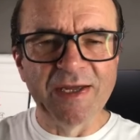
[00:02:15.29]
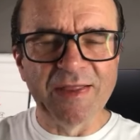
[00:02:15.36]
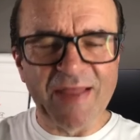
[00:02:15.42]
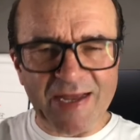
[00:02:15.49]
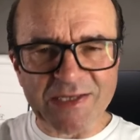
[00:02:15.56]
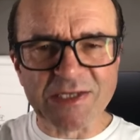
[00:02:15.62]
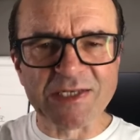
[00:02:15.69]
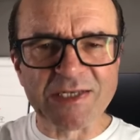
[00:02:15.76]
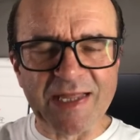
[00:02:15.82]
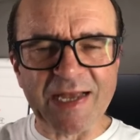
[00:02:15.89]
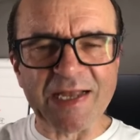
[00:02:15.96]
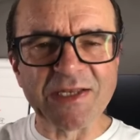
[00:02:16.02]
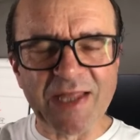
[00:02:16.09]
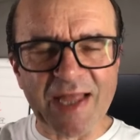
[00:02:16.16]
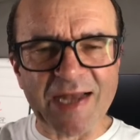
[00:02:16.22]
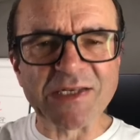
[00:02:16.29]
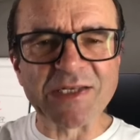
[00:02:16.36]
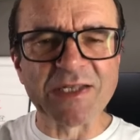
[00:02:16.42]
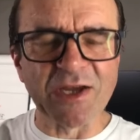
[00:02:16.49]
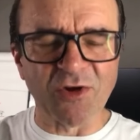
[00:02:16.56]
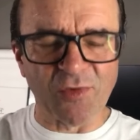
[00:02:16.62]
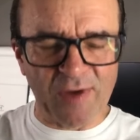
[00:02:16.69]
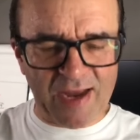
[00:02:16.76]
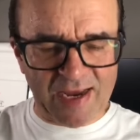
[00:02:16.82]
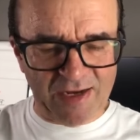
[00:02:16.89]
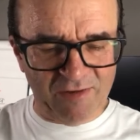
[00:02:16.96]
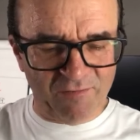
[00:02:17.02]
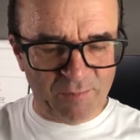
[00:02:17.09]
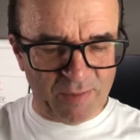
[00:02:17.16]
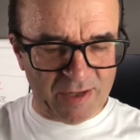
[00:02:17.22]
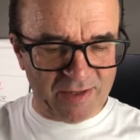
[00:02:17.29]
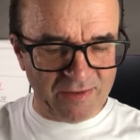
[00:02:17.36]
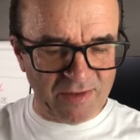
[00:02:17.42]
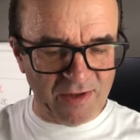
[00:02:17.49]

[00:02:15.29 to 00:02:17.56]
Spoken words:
That's the creative bit.